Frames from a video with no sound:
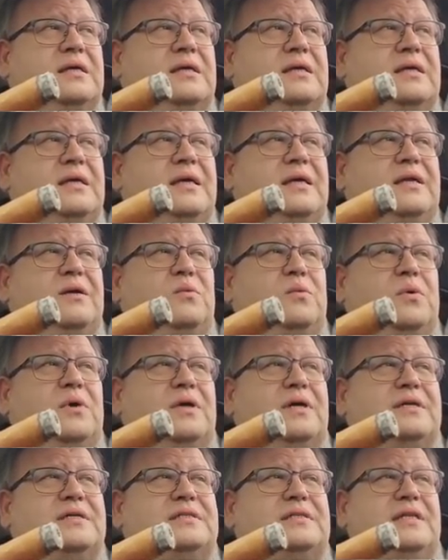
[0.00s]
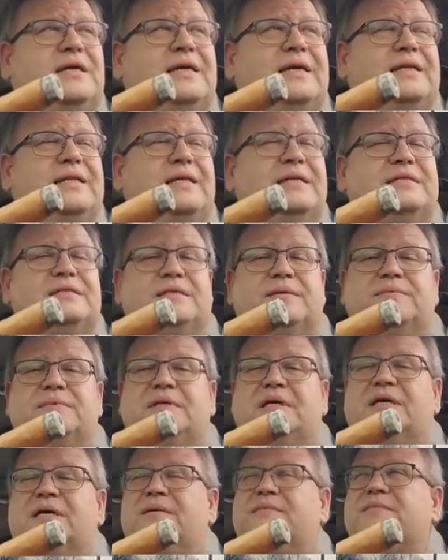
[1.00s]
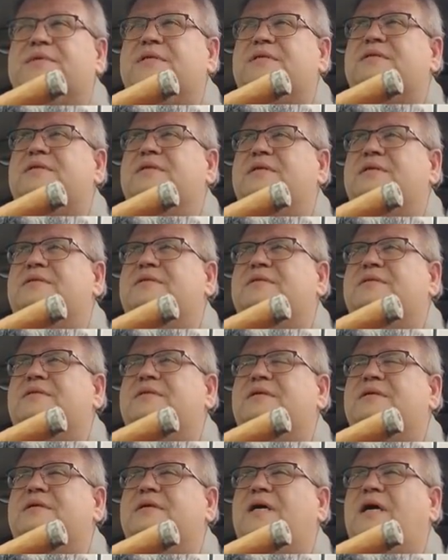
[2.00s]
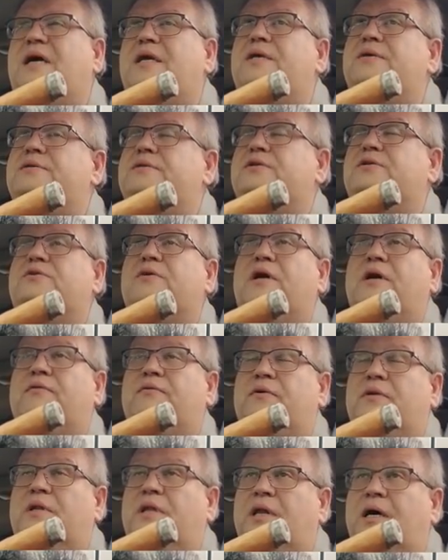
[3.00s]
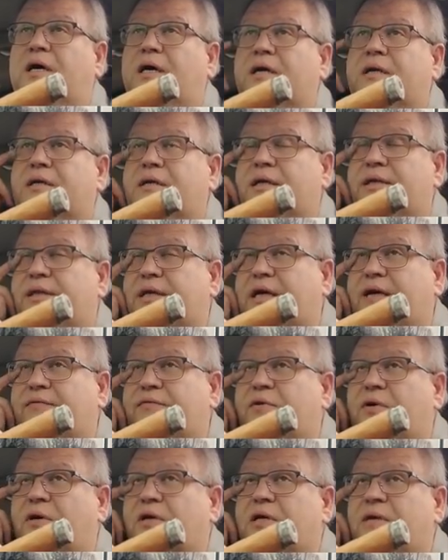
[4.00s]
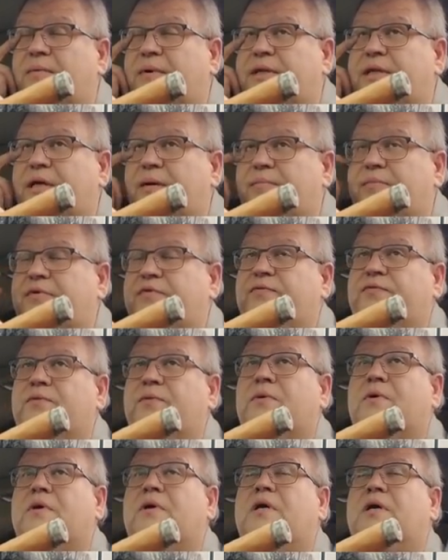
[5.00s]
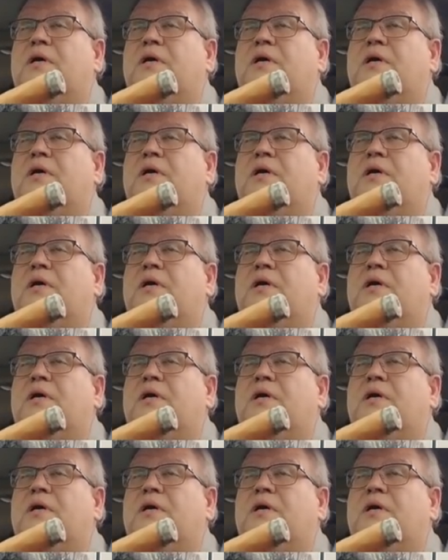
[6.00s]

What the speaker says: You know, work is like that sometimes. I used to travel a lot. I think I've talked about that before.